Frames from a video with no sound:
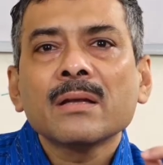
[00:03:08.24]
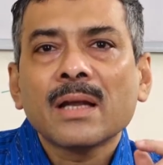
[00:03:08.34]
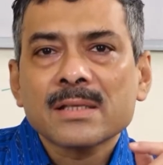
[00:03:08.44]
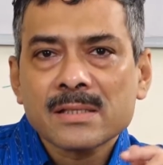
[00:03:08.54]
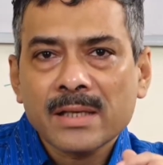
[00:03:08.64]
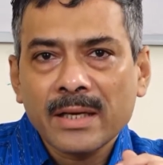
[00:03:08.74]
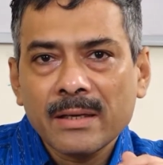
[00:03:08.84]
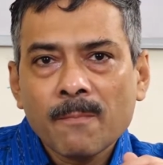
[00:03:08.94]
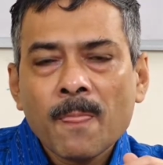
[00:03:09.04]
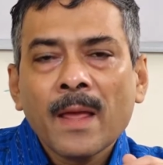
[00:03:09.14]
class
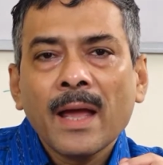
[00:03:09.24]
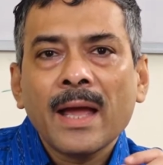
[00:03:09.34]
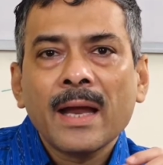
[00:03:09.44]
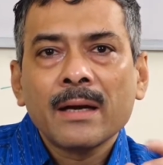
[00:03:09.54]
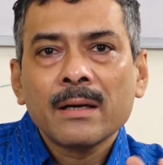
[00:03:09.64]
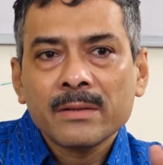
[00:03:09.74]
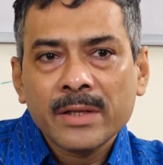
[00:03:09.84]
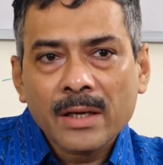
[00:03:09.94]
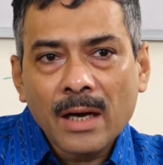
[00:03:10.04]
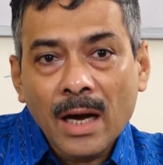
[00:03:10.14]
9, and
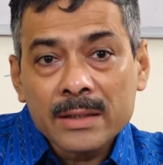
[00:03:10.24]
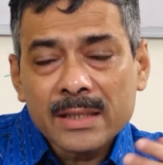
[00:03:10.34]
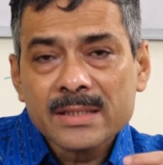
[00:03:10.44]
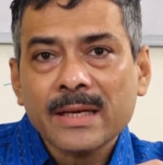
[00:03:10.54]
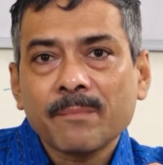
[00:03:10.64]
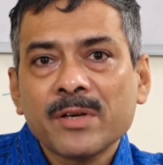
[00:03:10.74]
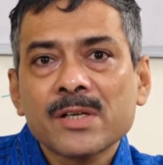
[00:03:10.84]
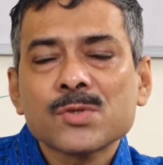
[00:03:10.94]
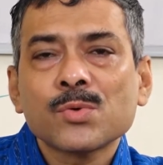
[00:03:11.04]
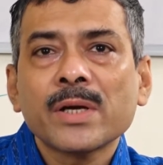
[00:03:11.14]
there are other
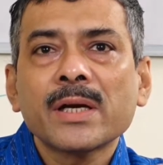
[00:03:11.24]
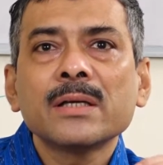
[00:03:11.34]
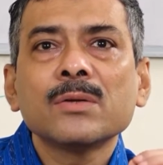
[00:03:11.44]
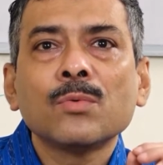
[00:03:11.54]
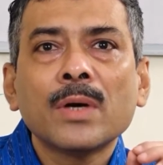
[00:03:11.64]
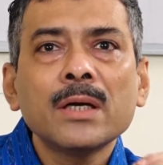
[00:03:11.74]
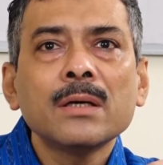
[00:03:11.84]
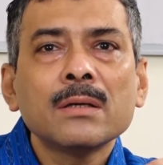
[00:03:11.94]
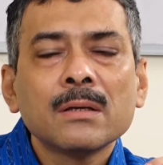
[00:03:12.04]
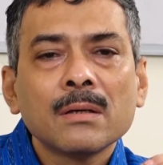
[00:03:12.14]
chapters where
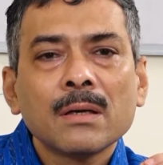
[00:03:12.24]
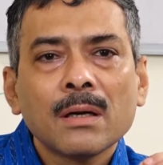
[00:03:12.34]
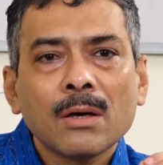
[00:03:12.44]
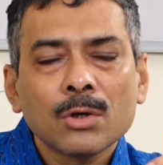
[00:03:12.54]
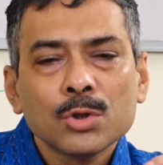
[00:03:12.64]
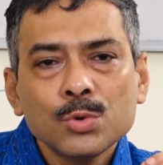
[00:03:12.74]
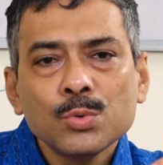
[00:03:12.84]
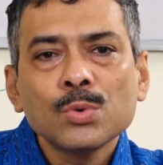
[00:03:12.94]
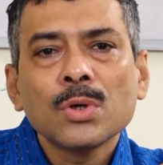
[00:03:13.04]
1 or 2